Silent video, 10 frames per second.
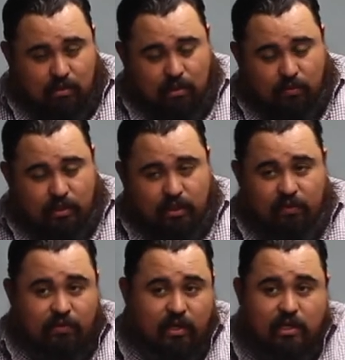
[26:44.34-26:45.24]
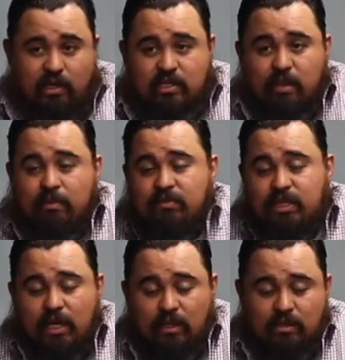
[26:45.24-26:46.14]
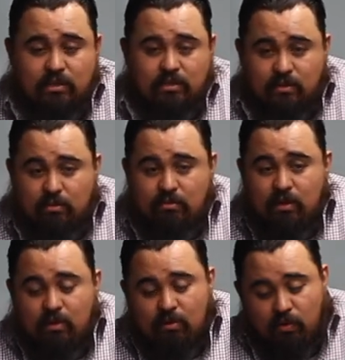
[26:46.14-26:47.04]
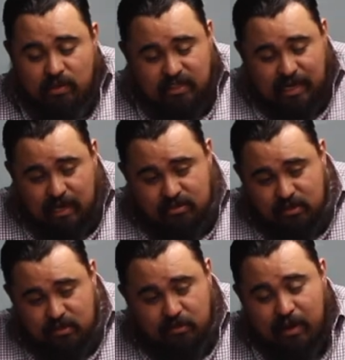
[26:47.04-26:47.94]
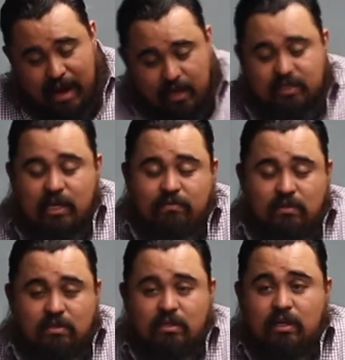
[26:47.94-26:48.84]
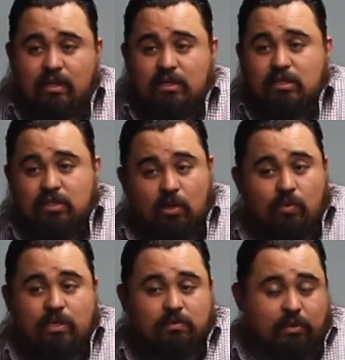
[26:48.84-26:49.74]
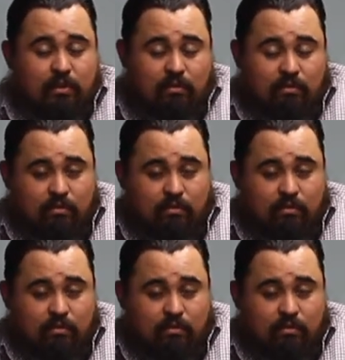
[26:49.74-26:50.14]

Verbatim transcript: Are we living in a time of silence? Or is God still as active today as he's always been?